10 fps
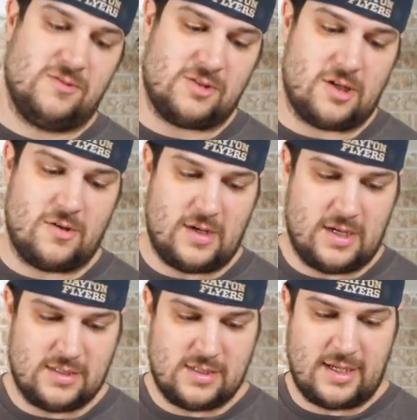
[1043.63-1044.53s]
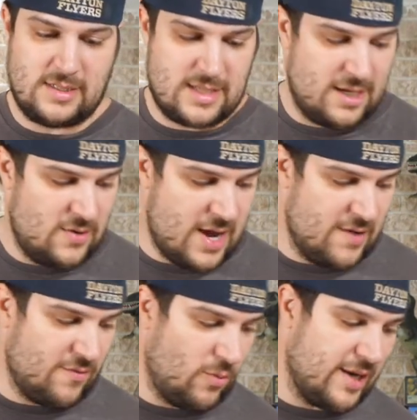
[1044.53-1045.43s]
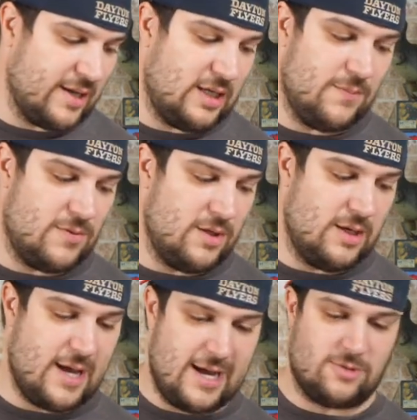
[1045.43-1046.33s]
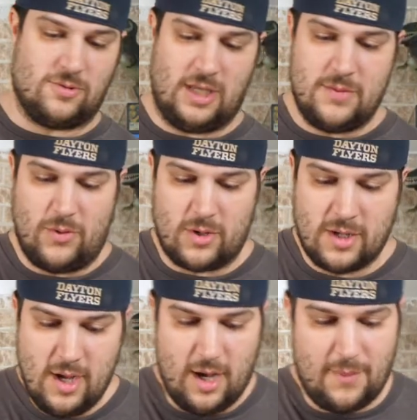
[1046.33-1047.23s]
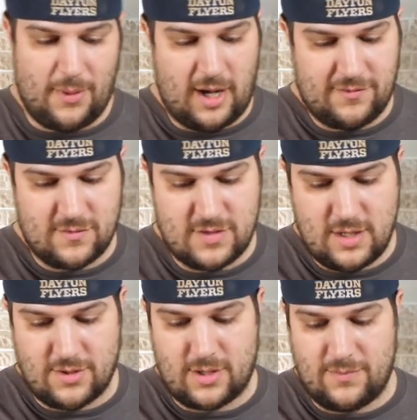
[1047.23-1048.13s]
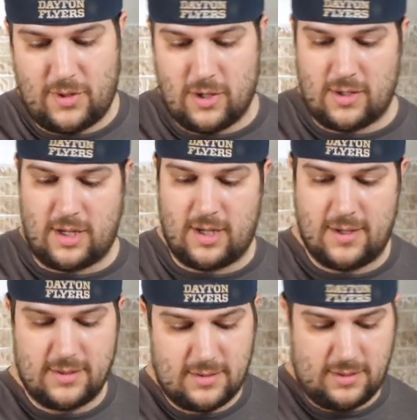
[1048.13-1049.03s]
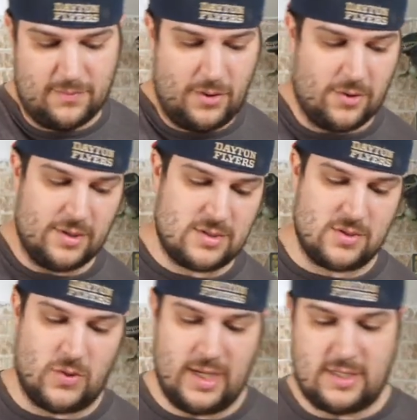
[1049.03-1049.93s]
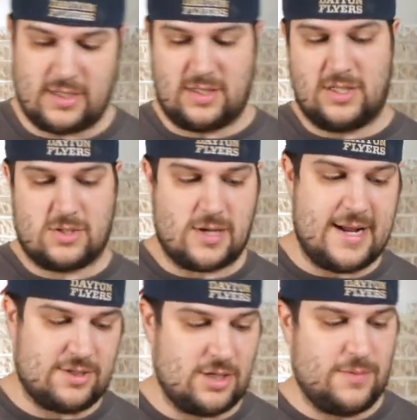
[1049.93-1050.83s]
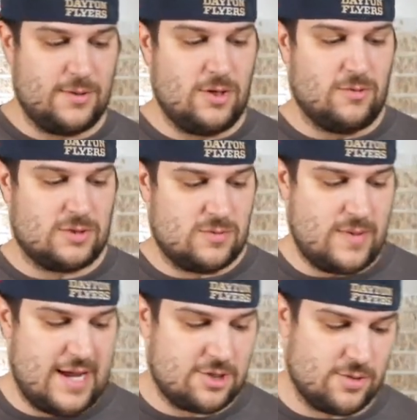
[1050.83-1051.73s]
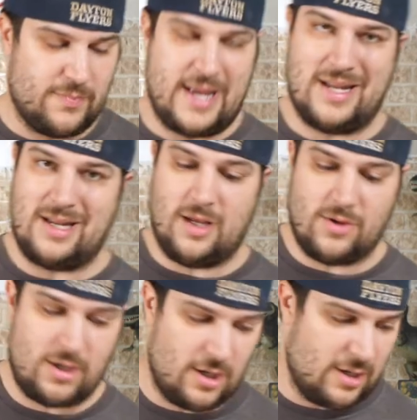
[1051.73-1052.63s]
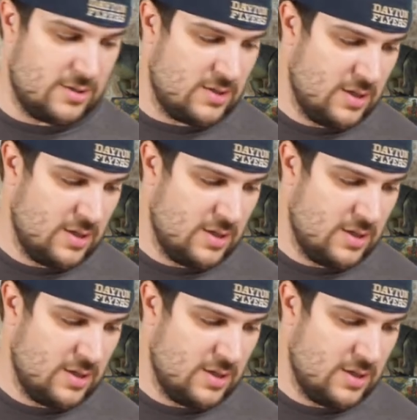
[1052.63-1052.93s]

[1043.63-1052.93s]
So it's nice that you have a way to keep the actual game board up off of the other components, so it doesn't get scratched up or you don't smash or bend any other cards.